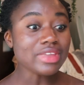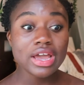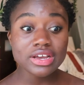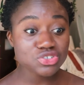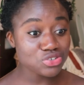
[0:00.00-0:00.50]

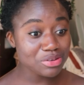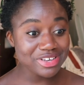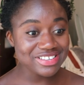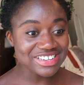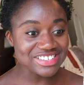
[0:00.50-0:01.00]

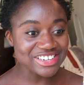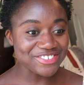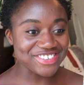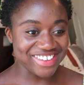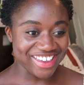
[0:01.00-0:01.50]
extremely
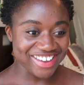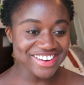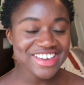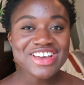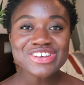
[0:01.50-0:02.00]
sensitive
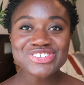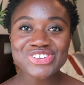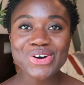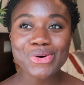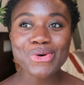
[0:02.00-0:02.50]
skin,
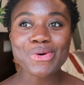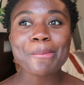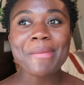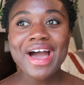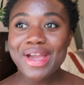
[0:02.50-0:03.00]
so
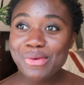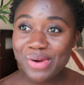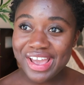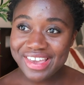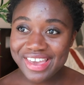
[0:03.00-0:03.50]
my
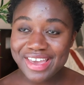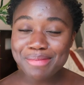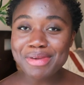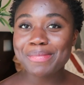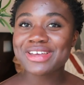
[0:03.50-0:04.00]

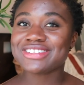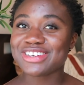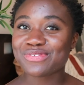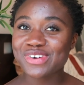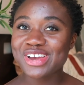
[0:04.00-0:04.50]
ranking may be
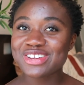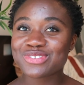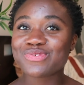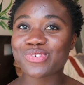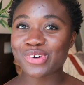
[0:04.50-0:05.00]
different
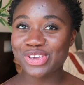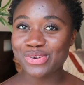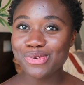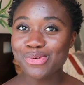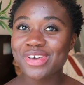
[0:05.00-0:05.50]
for
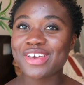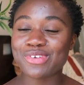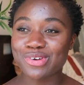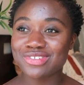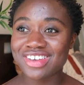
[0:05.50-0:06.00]
you if
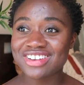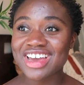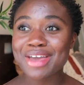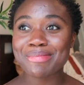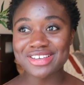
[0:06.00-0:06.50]
your skin
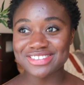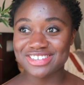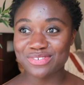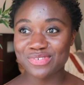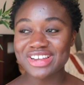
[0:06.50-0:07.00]
type is
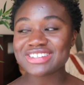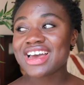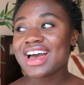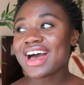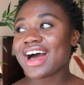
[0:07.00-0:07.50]
different,
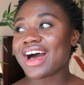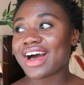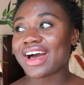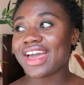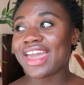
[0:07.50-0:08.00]

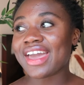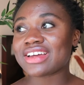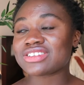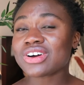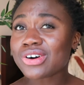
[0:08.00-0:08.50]

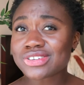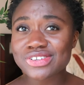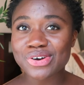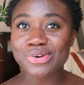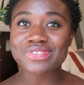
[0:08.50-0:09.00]
and
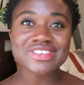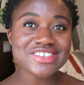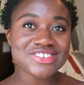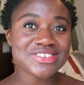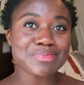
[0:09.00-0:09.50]
also this
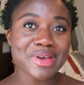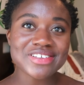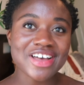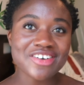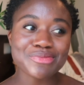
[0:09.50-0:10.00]
is just
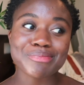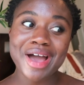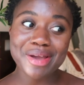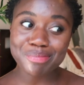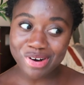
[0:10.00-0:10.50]
based off of
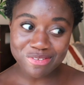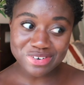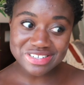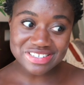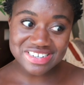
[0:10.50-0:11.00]
my
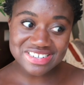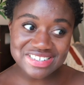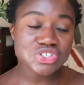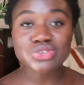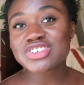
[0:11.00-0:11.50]

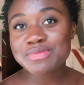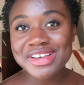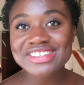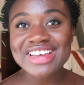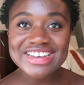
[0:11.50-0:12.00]
preferences. So just
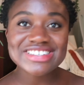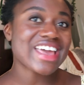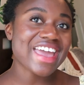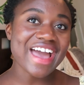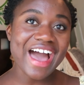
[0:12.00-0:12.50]
because I
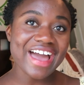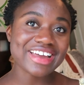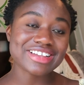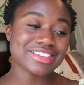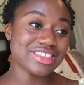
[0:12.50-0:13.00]
say
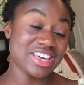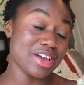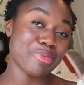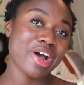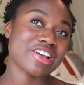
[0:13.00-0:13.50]
I think
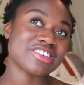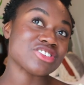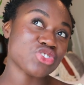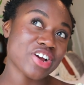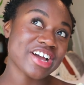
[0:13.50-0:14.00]
a product
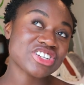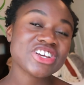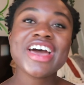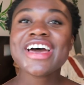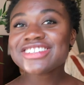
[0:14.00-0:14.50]
is trash
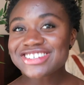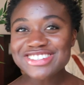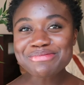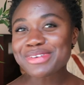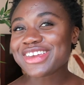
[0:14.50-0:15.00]

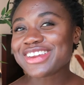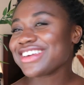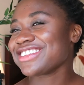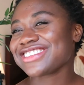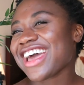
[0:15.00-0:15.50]
doesn't mean
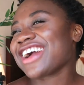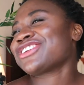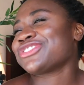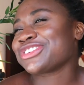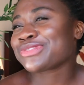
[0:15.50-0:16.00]
it's
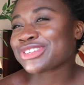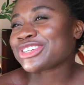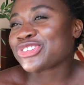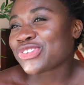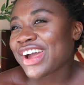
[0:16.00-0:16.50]
actually
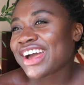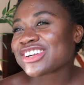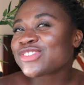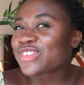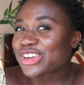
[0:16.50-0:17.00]
really
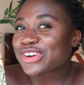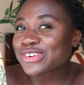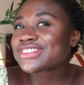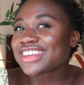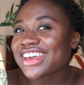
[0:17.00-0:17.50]
trash for
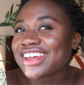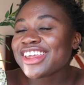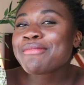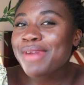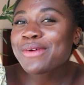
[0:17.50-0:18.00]
your skin.
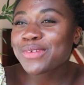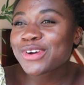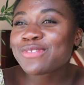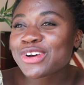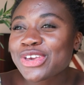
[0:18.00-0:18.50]
It might
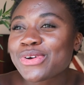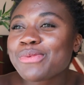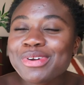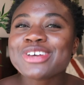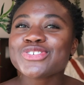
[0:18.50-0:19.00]
work for you,
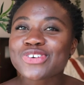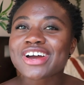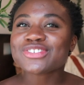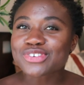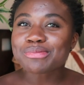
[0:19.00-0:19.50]
but it's
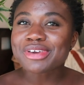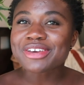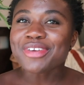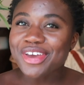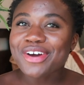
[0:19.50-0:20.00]
trash for
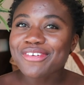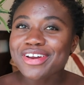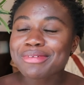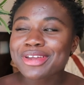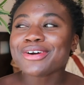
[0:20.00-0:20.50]
me. You know what
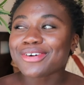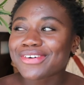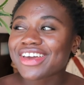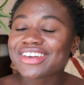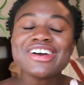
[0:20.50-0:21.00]
I mean? Okay,